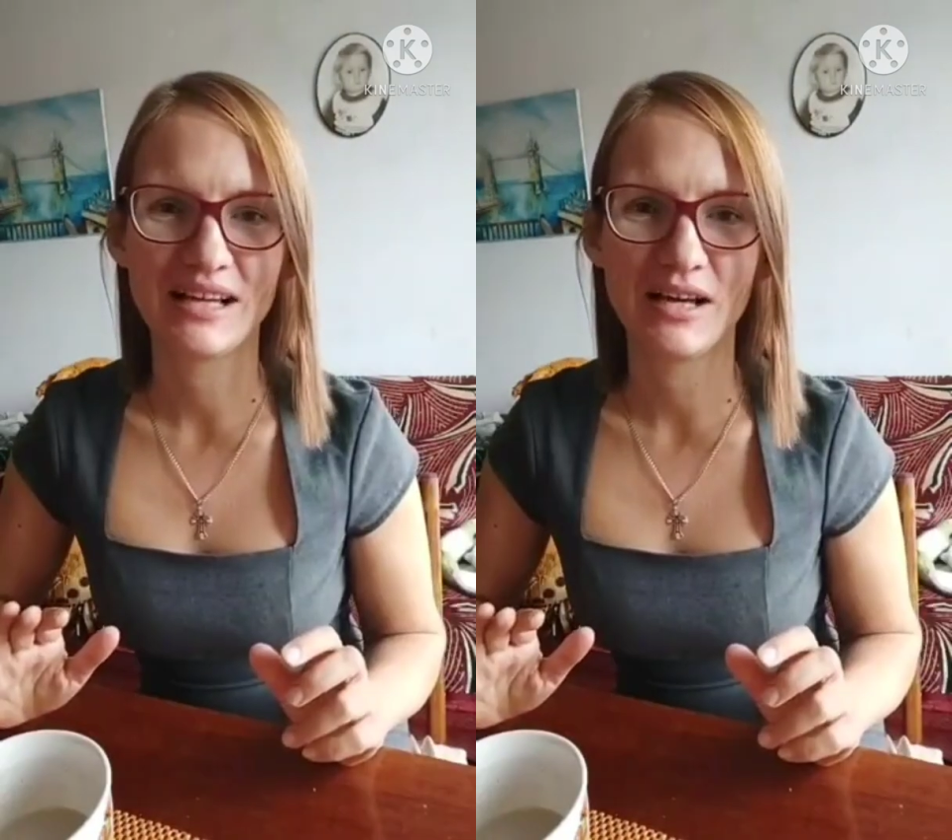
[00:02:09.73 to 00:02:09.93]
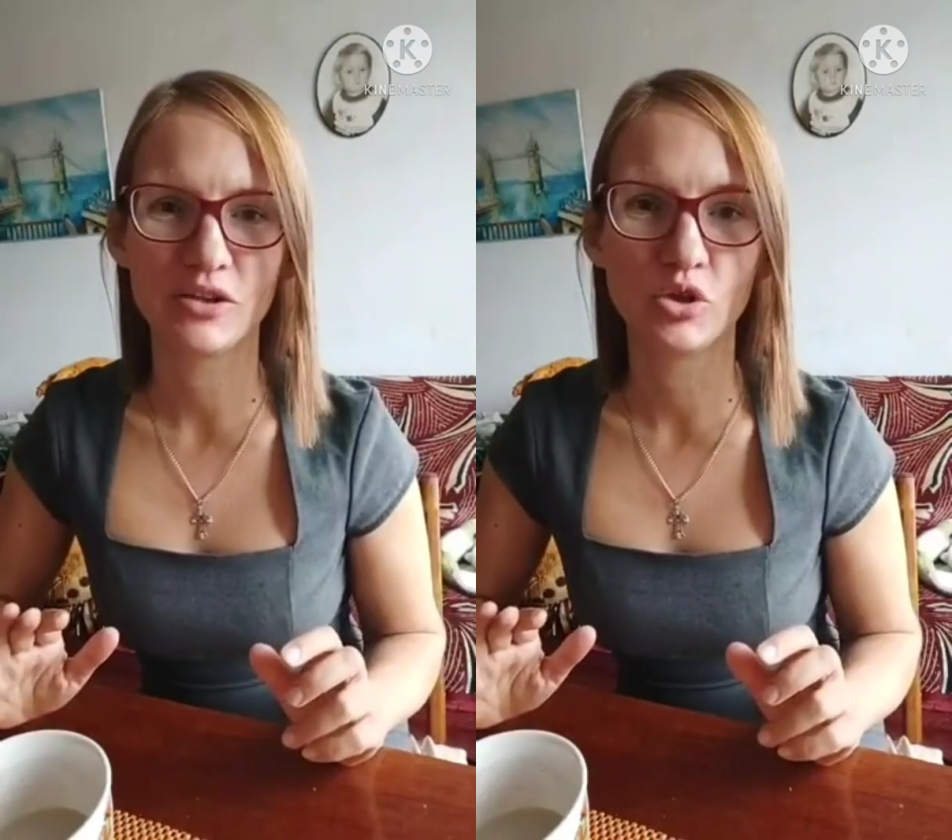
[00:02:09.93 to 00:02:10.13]

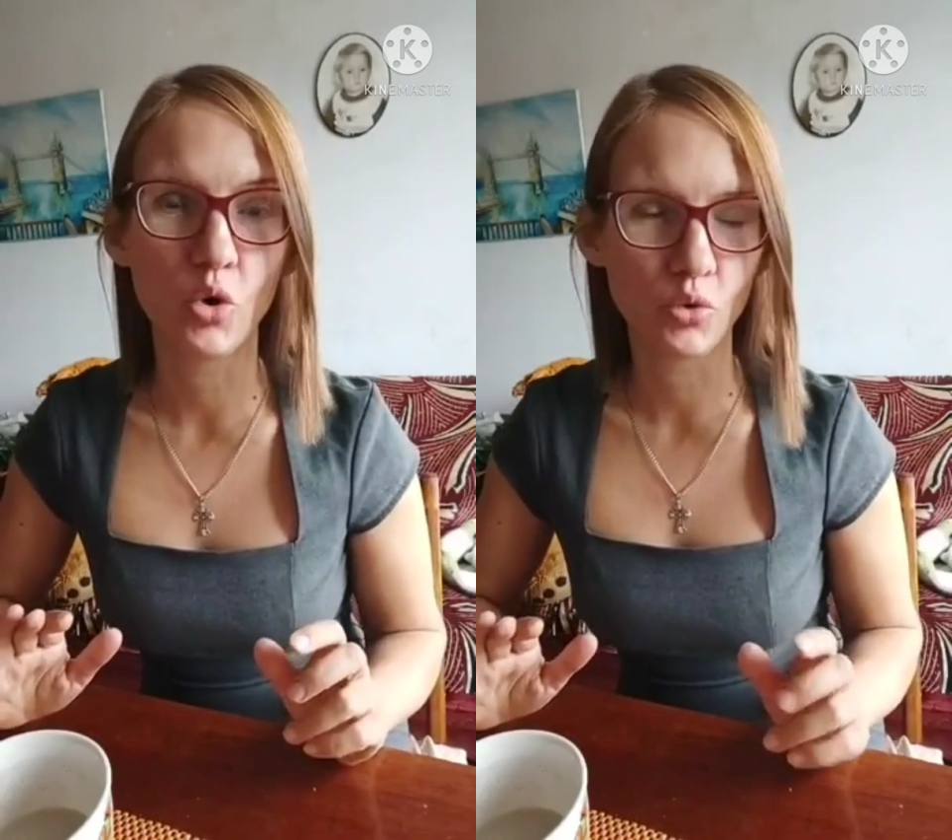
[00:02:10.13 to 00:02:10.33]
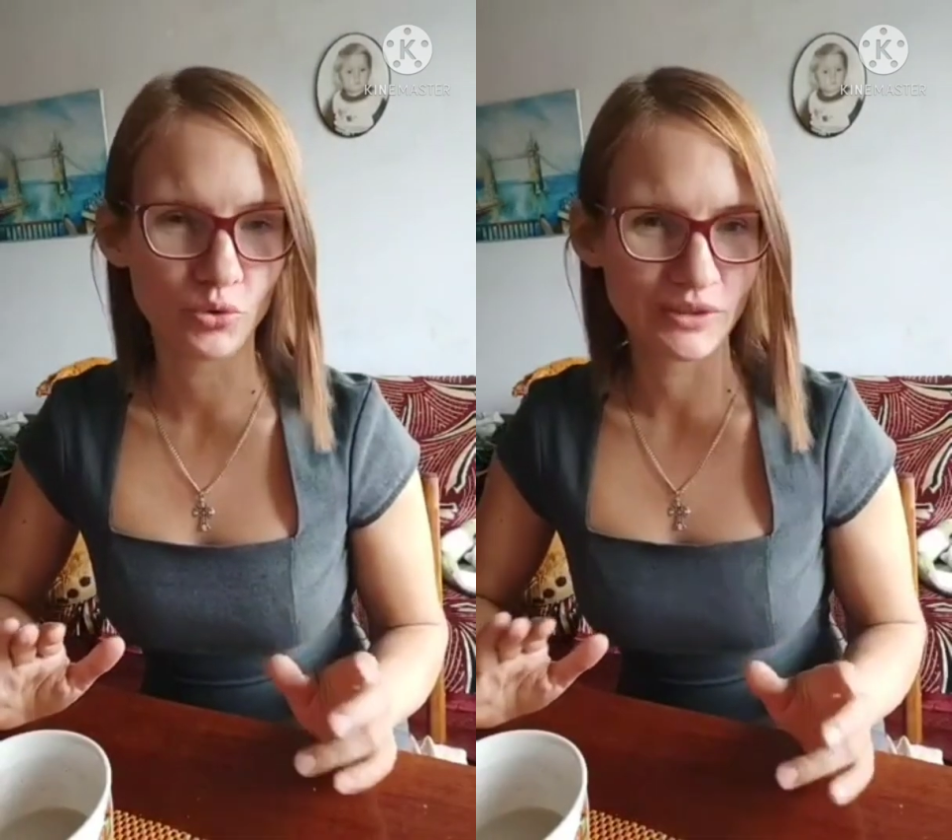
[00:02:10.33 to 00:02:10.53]

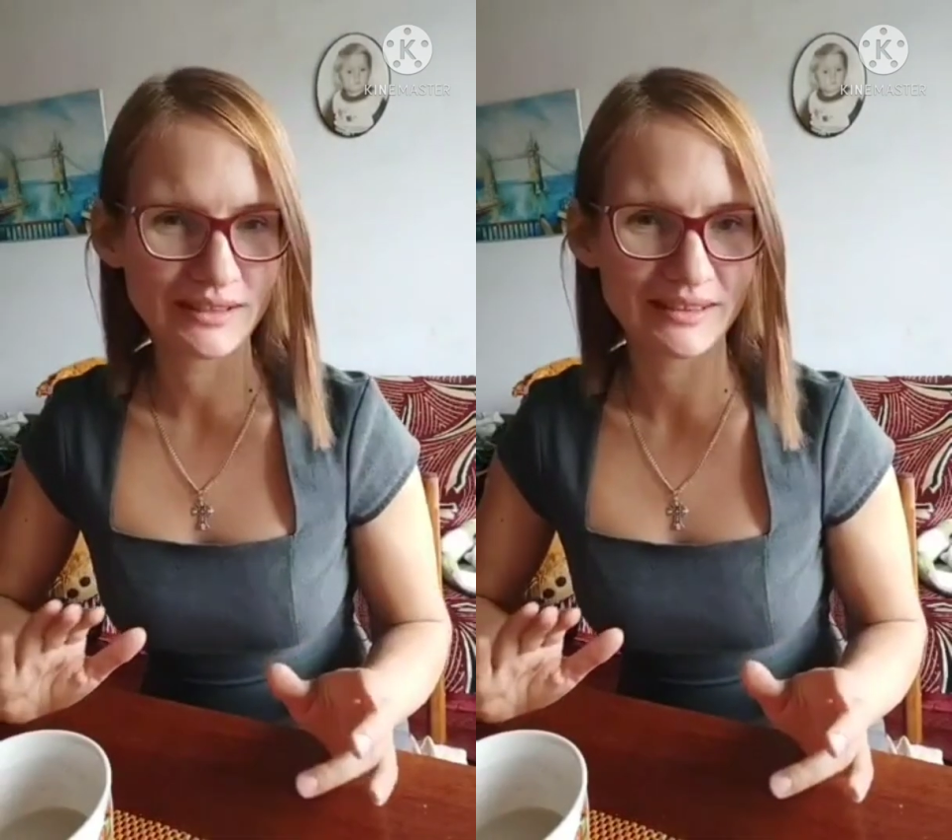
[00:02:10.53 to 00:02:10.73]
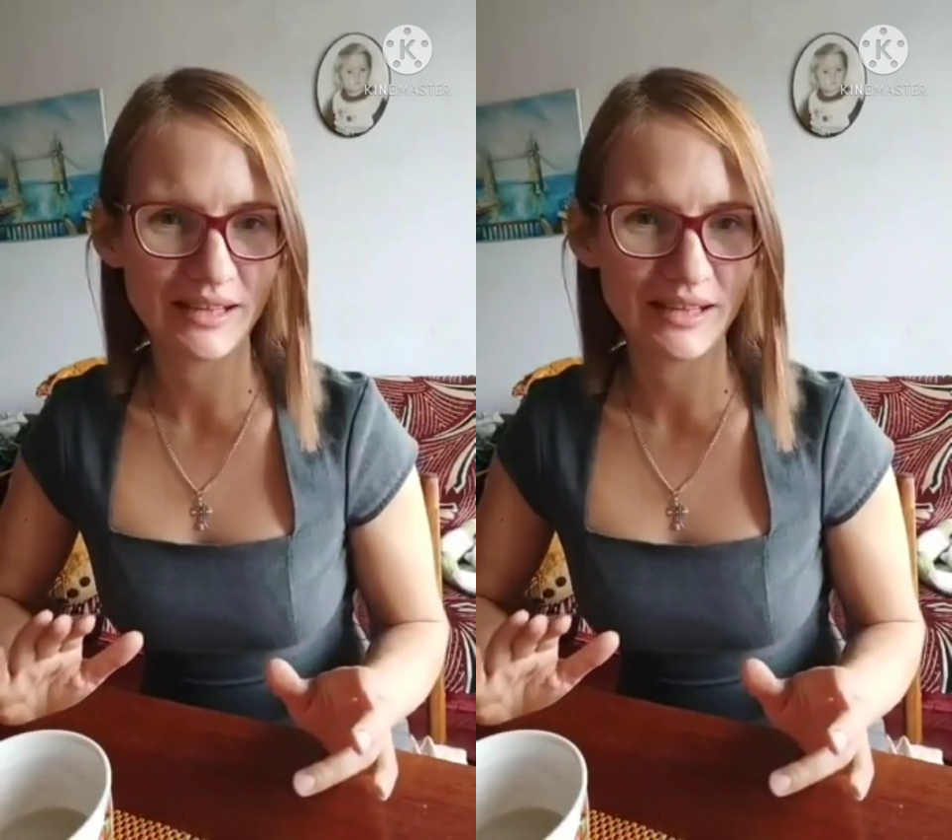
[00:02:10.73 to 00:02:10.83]
known